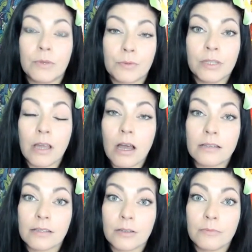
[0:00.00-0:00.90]
it was really
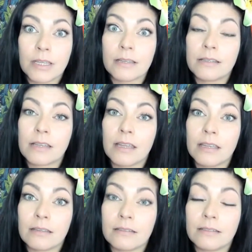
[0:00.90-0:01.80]
awesome because
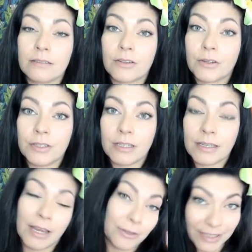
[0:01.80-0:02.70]
I couldn't
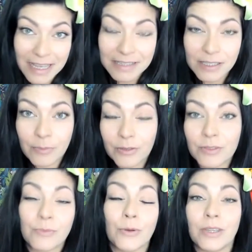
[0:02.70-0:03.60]
care less about
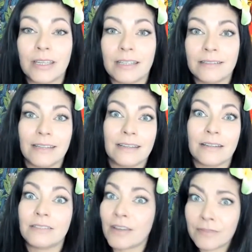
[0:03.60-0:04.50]
smoking and
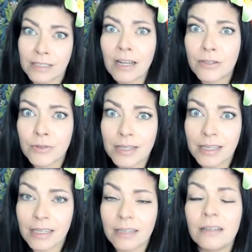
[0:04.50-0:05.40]
definitely not
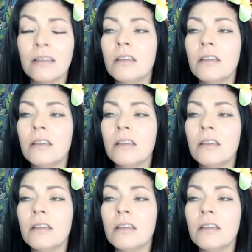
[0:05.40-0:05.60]
drinking.